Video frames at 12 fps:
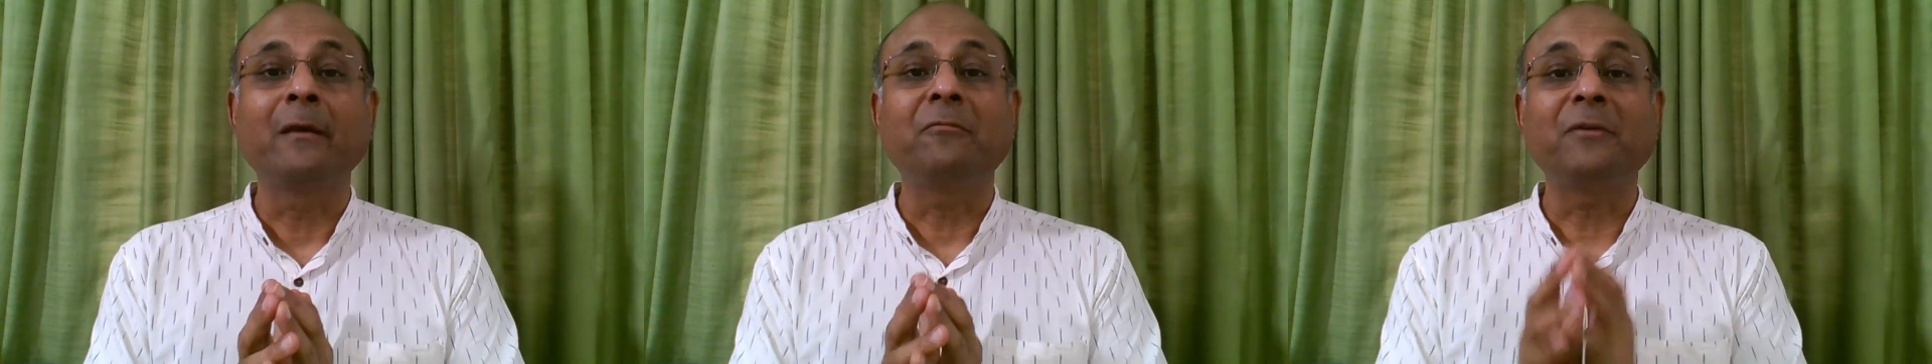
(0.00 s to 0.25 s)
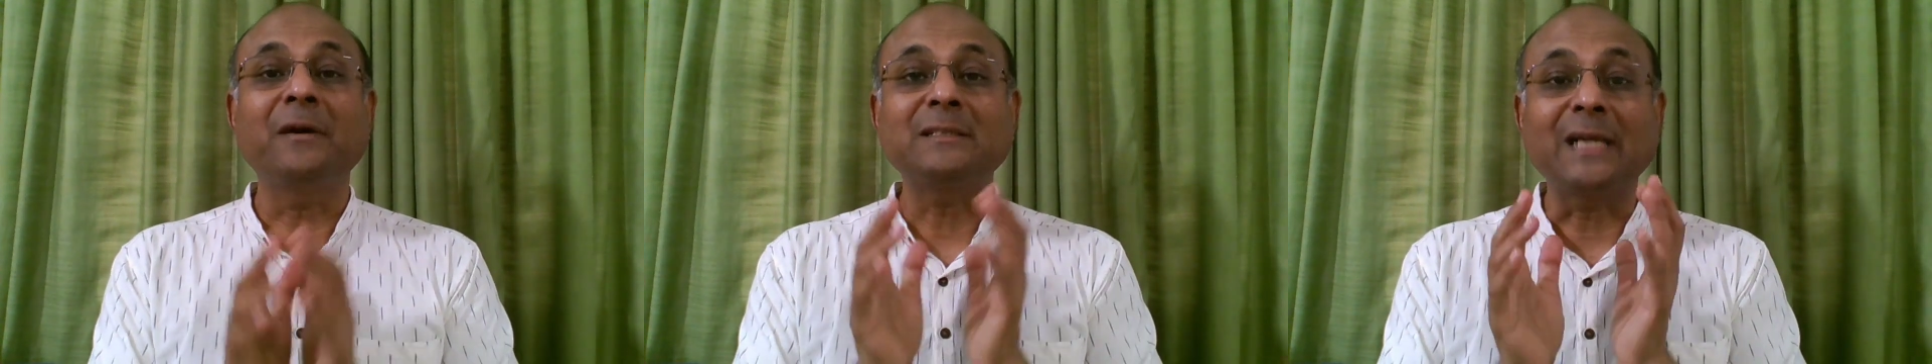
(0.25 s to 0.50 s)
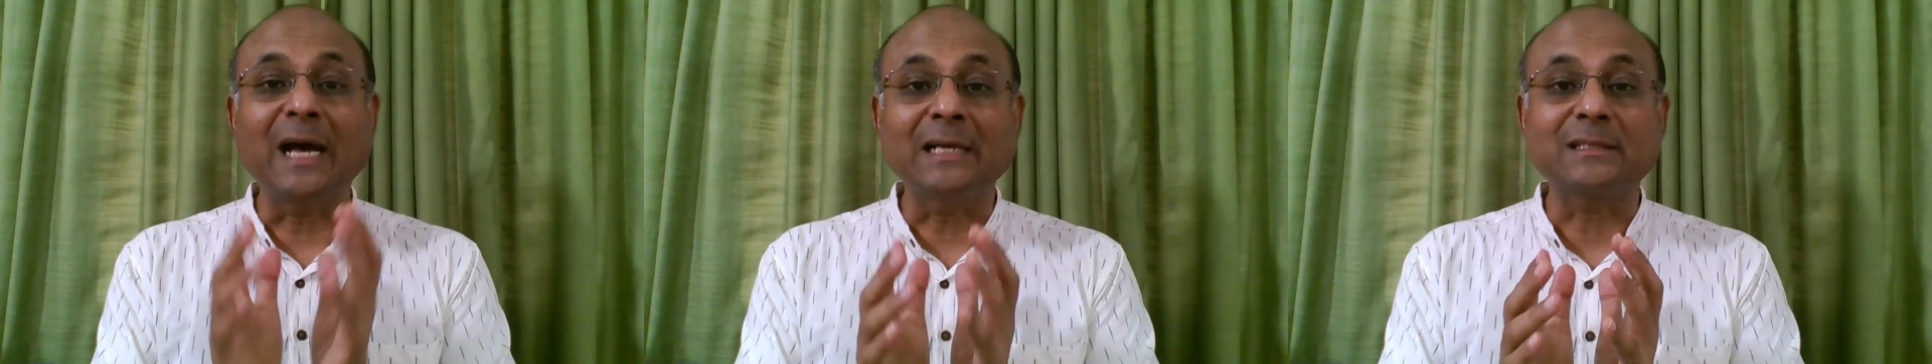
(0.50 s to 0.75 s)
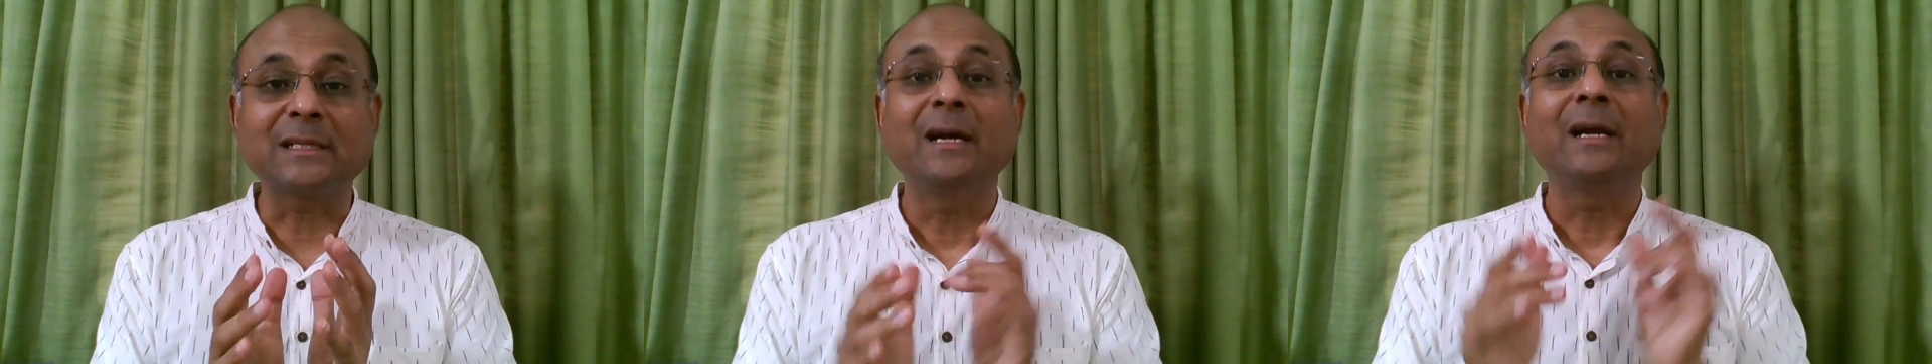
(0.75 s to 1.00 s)
first
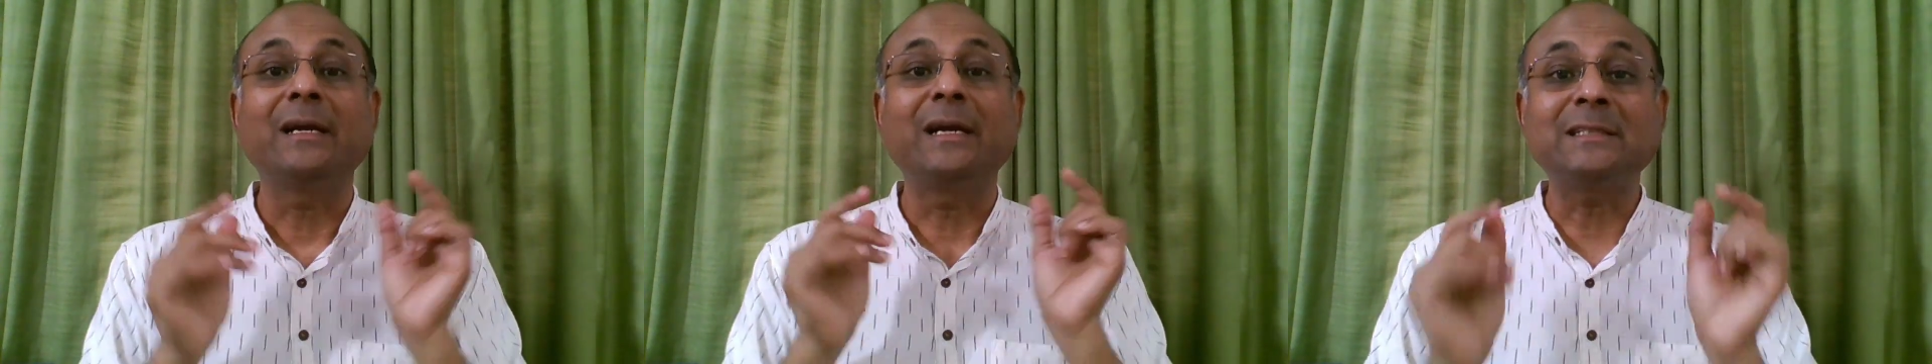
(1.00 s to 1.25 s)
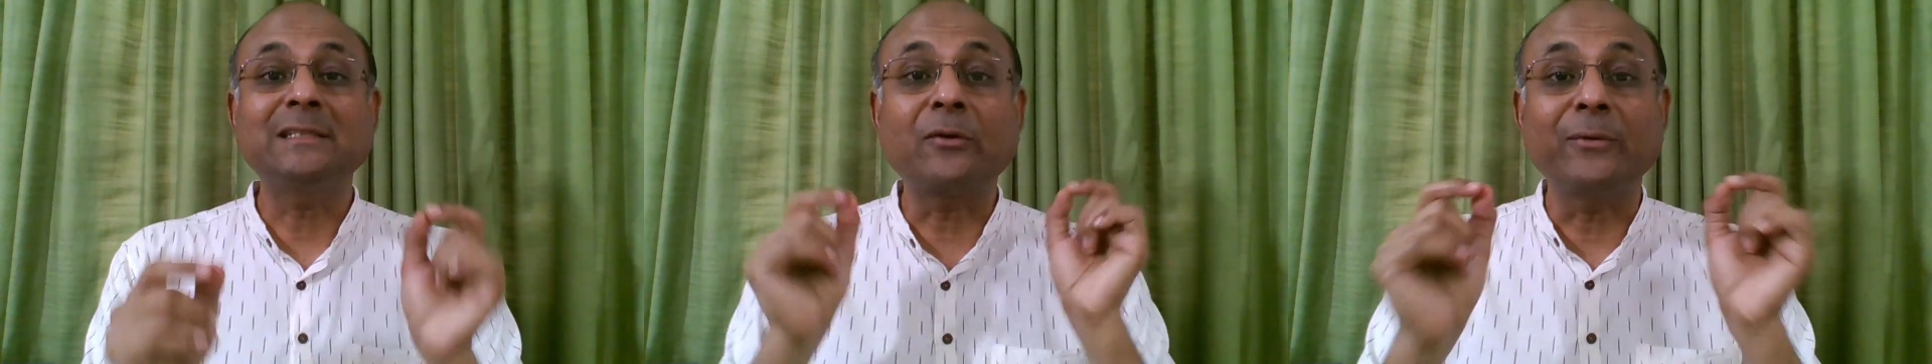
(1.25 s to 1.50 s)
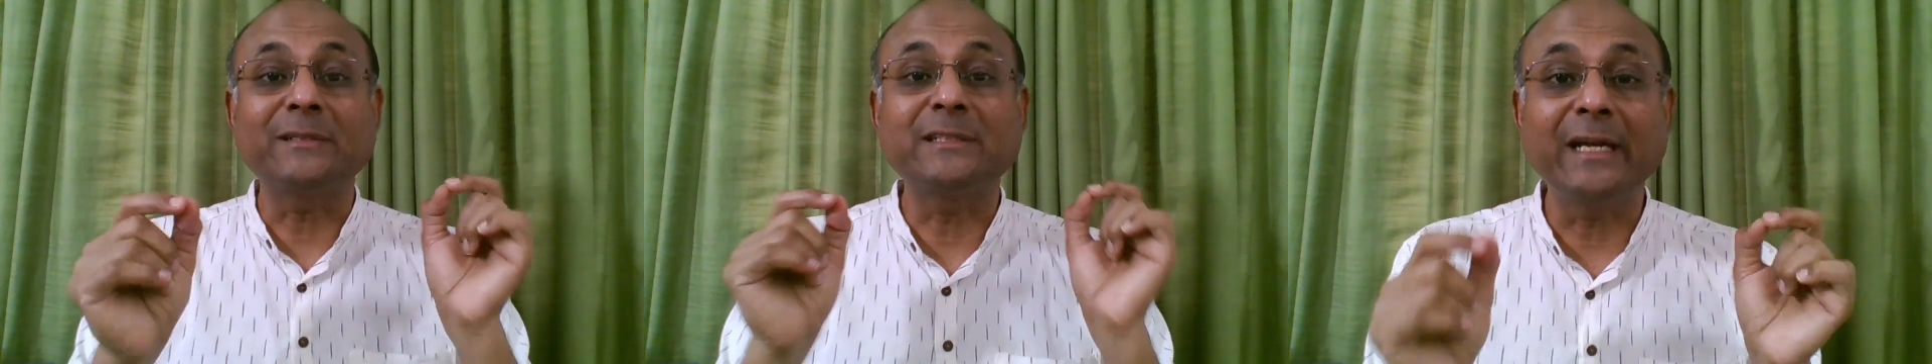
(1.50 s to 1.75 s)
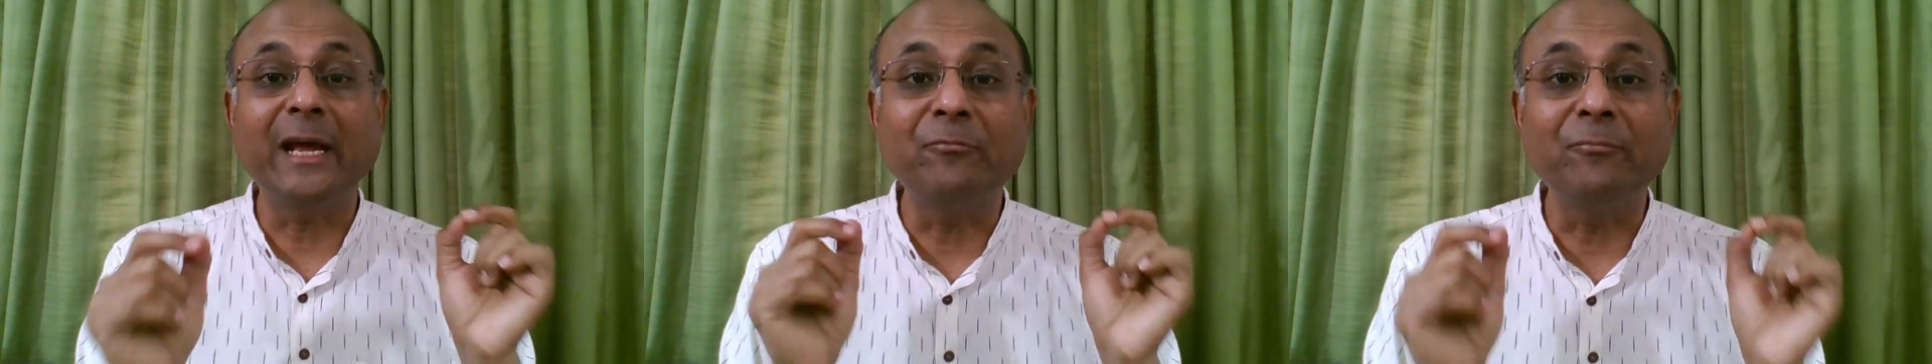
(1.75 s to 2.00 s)
ask, does the
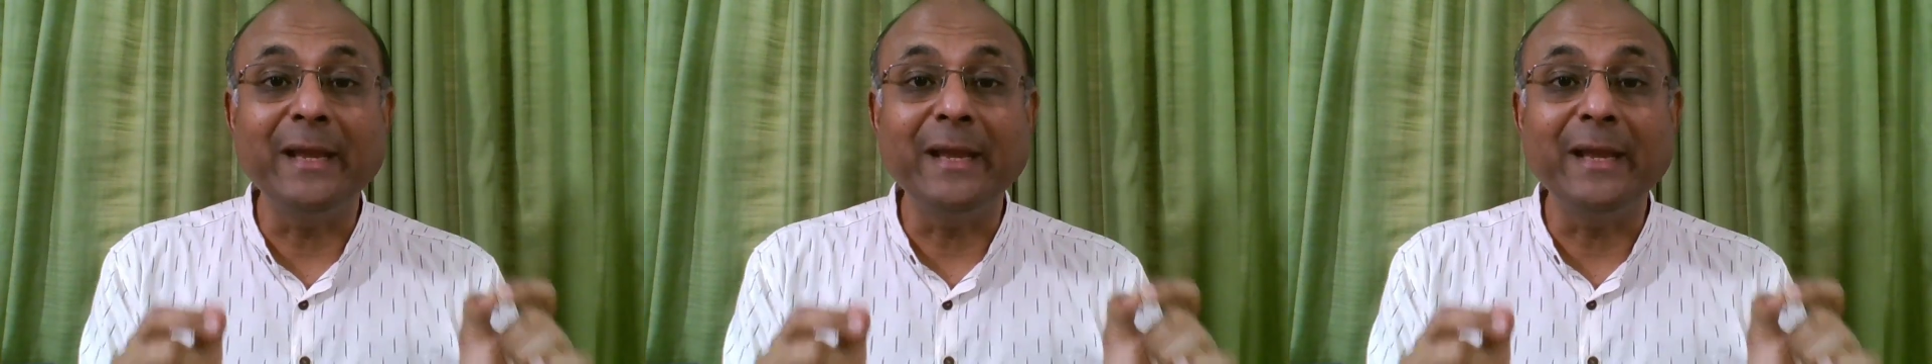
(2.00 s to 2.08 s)
question have